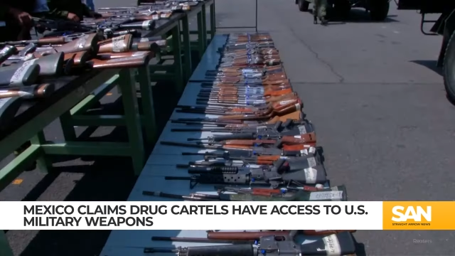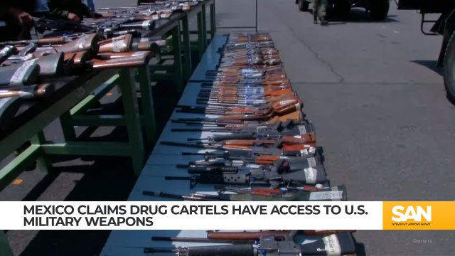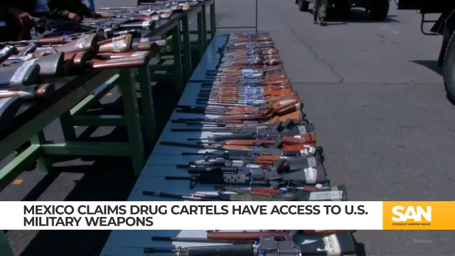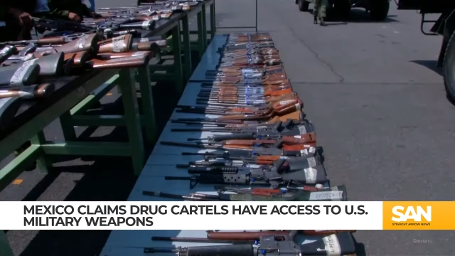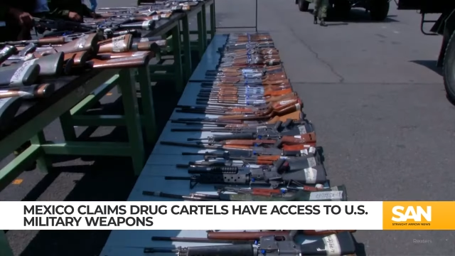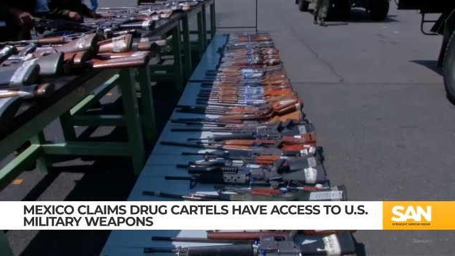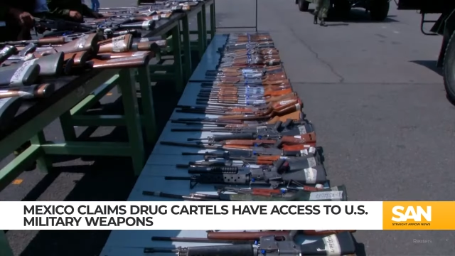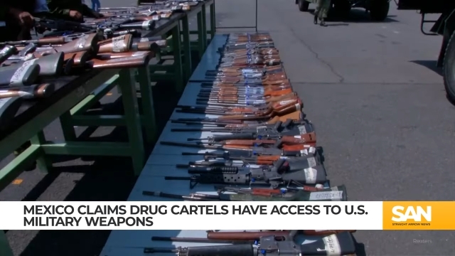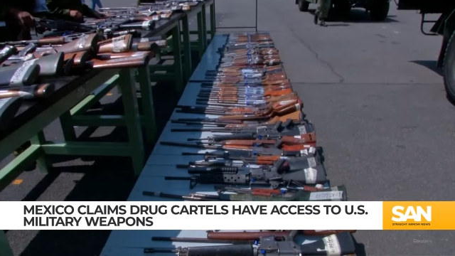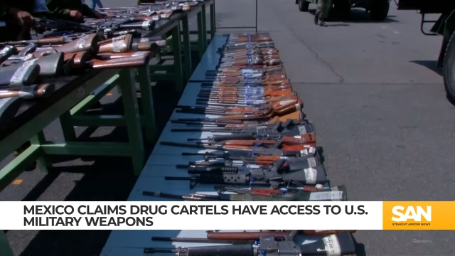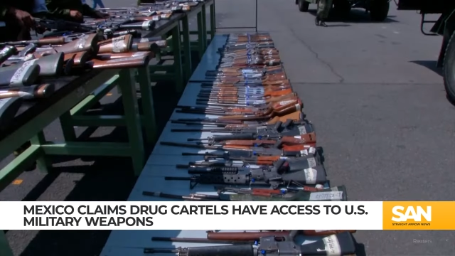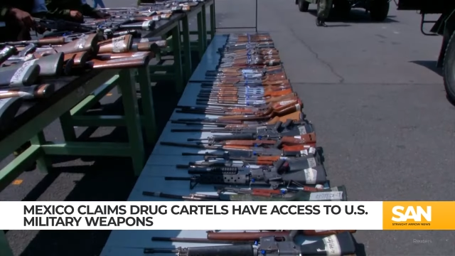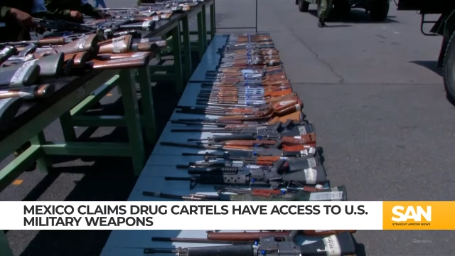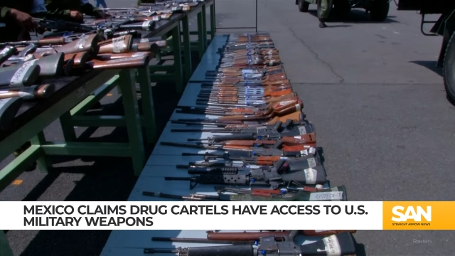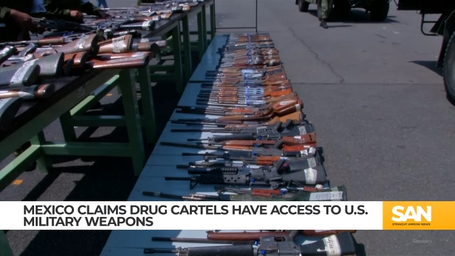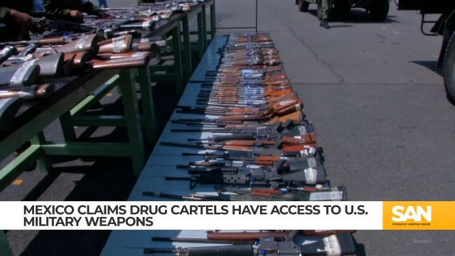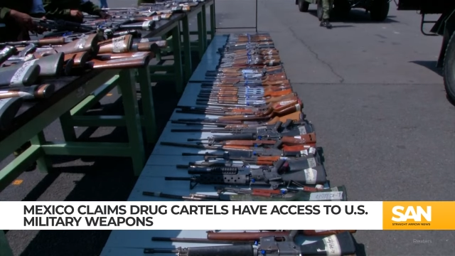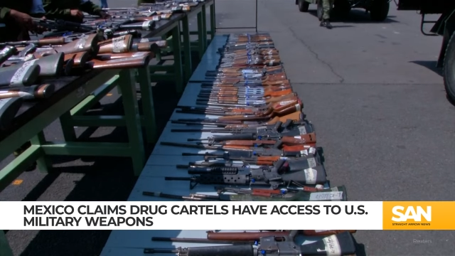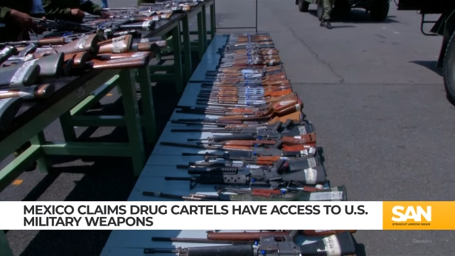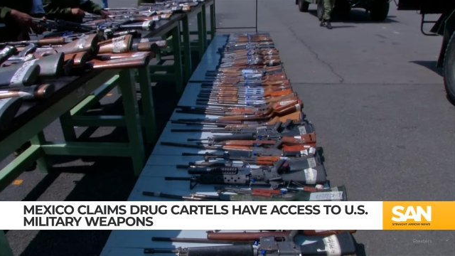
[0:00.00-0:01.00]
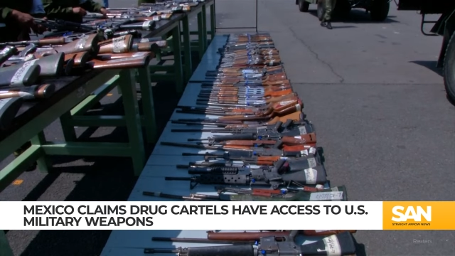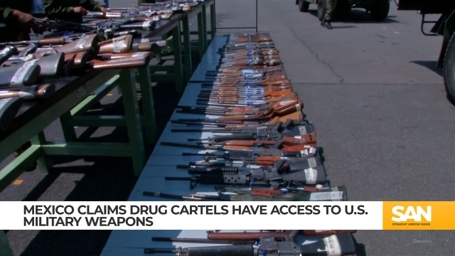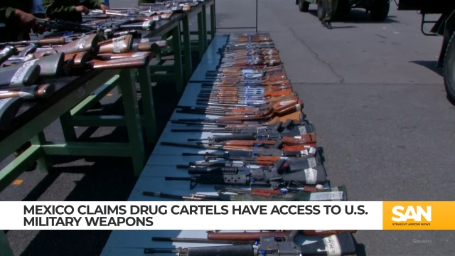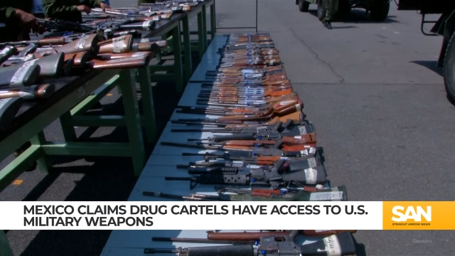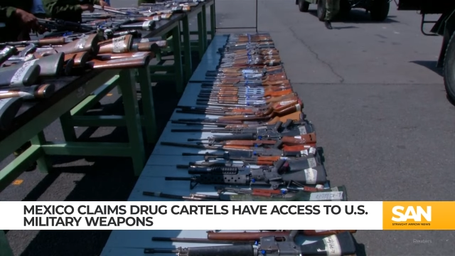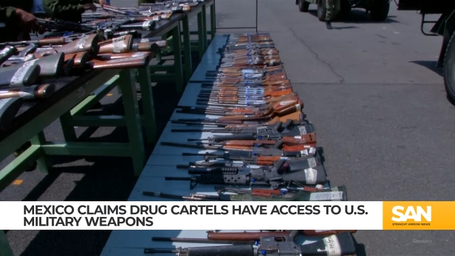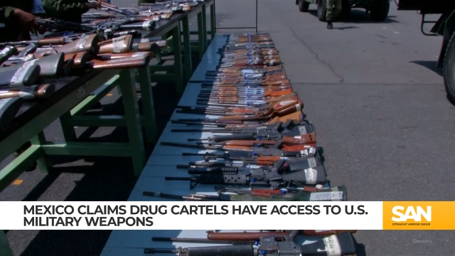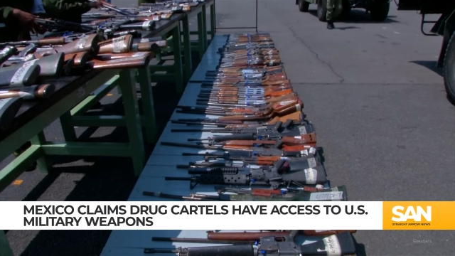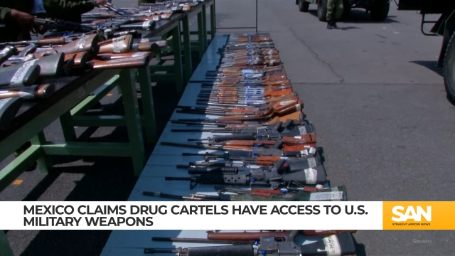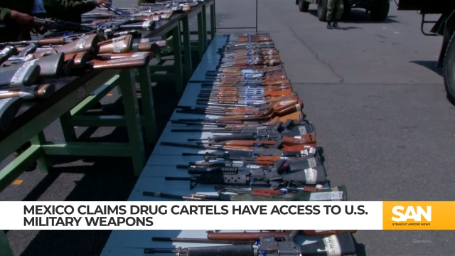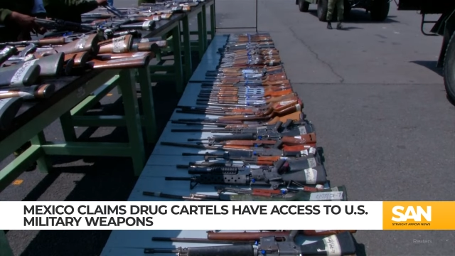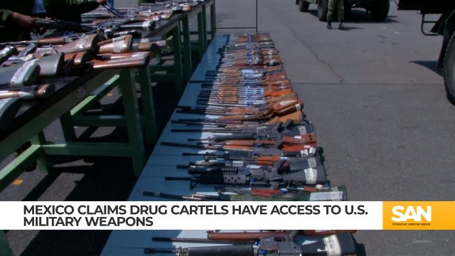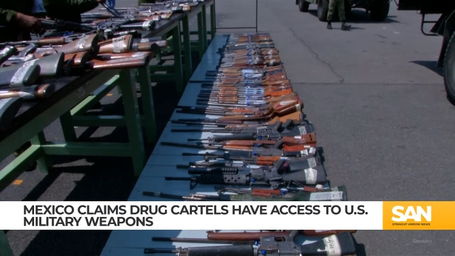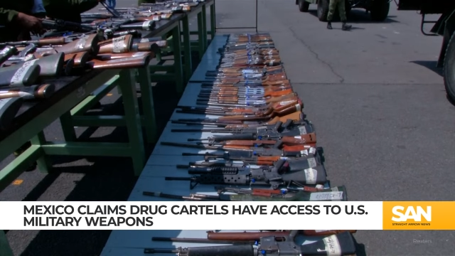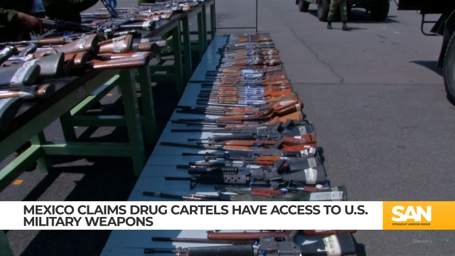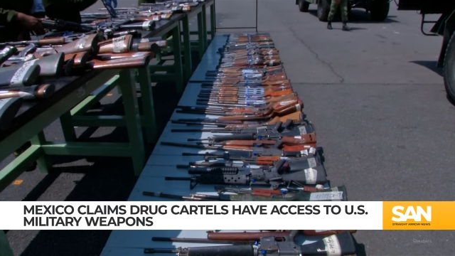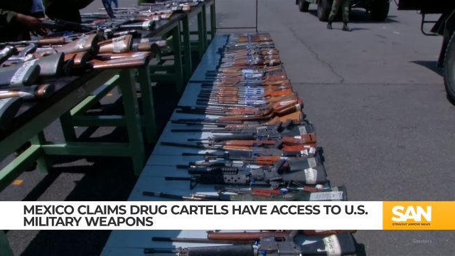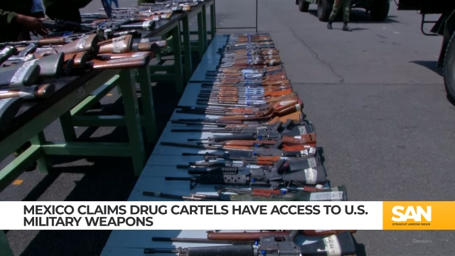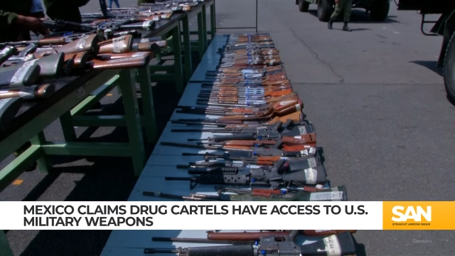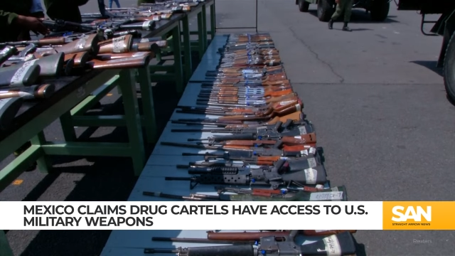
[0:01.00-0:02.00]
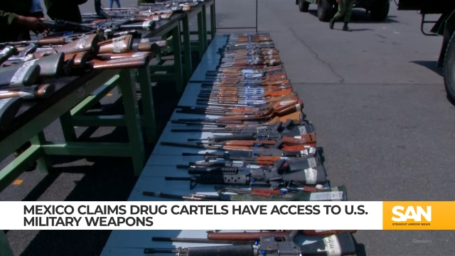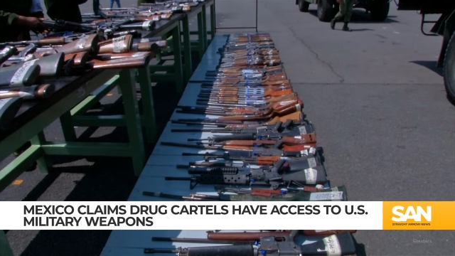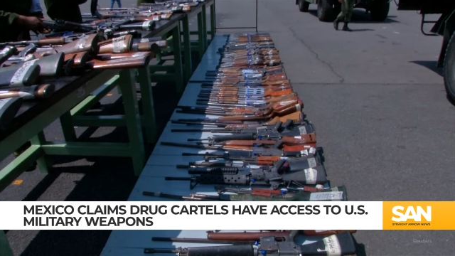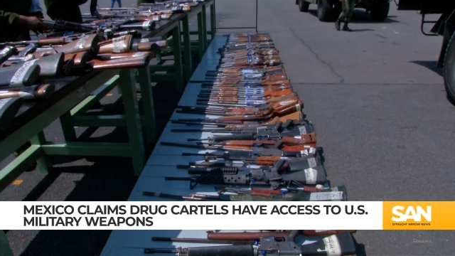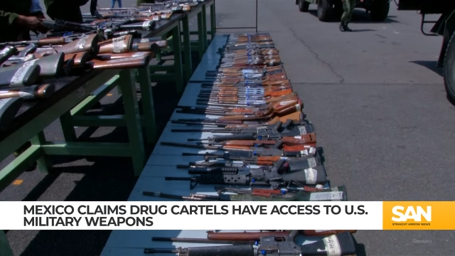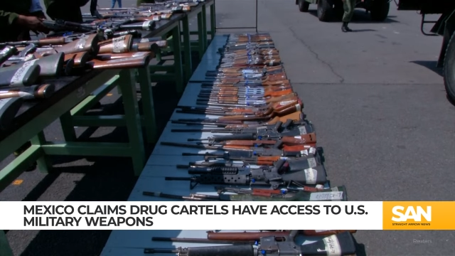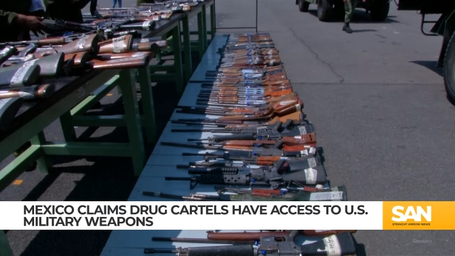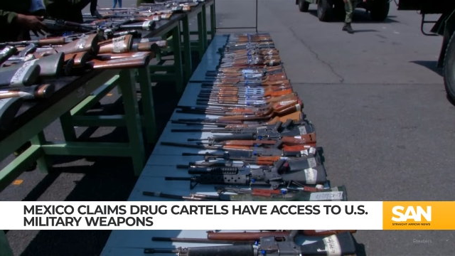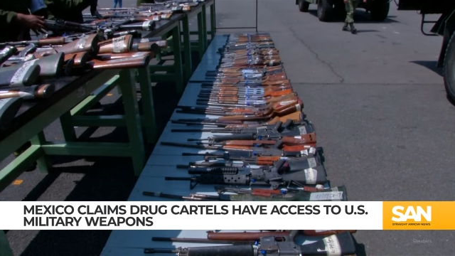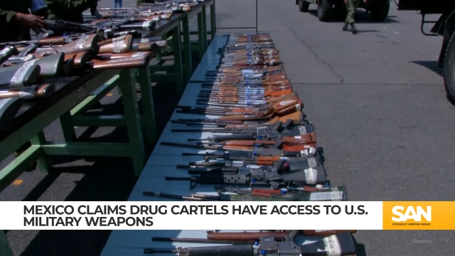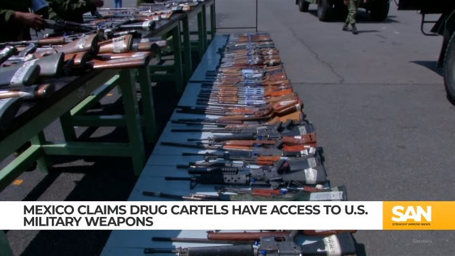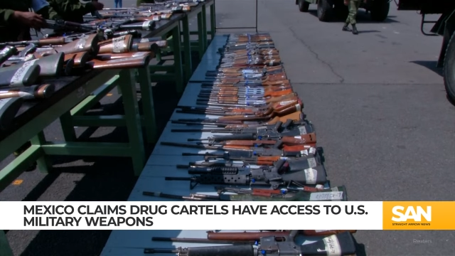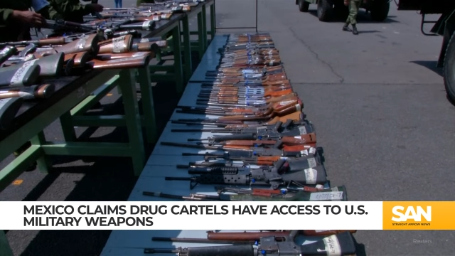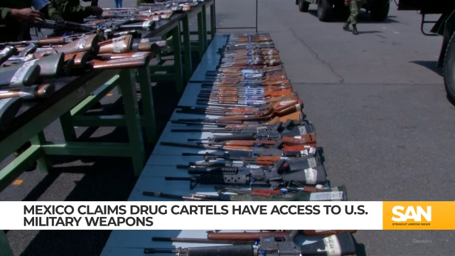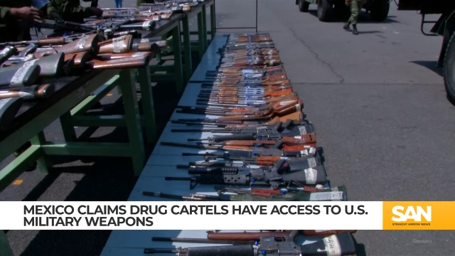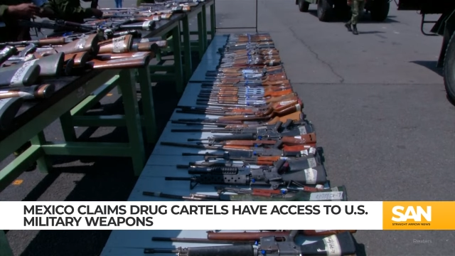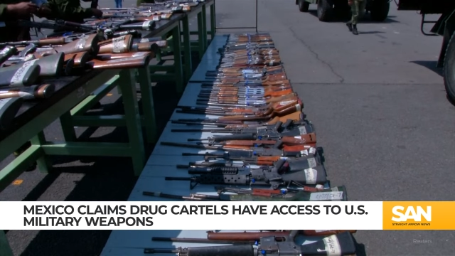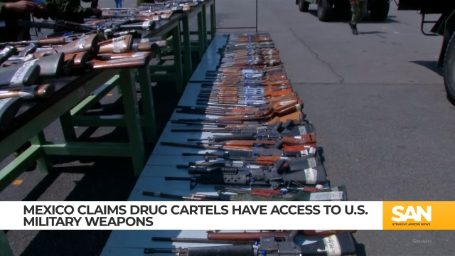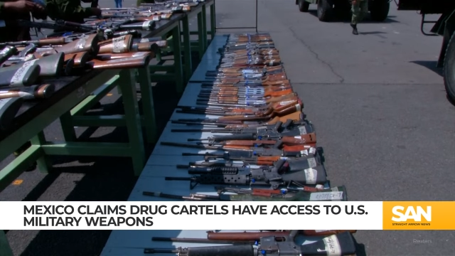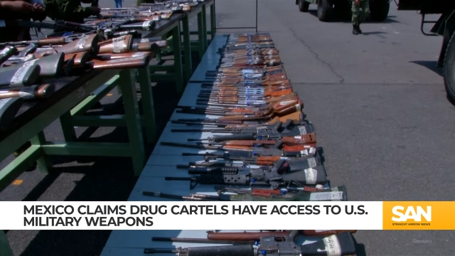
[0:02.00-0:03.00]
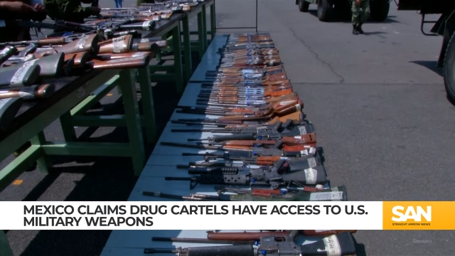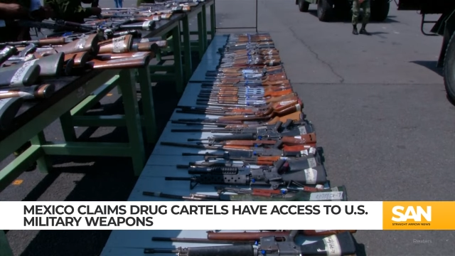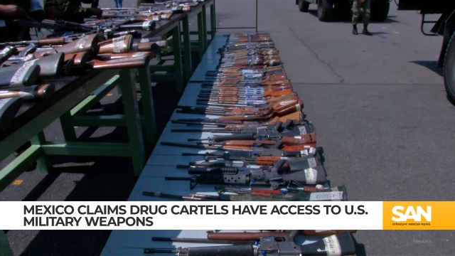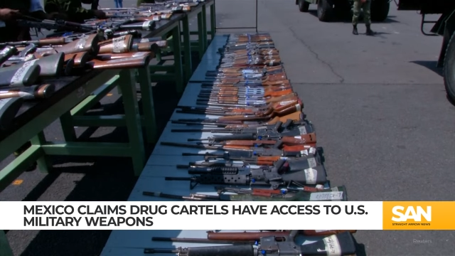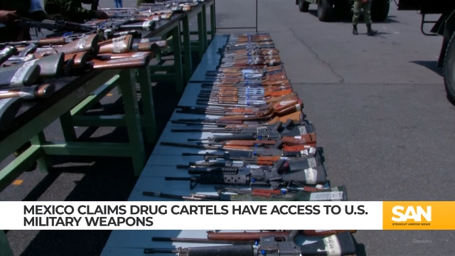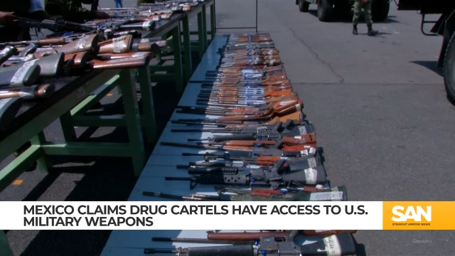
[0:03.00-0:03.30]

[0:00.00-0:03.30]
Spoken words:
No face is visible, so there are no lips to read.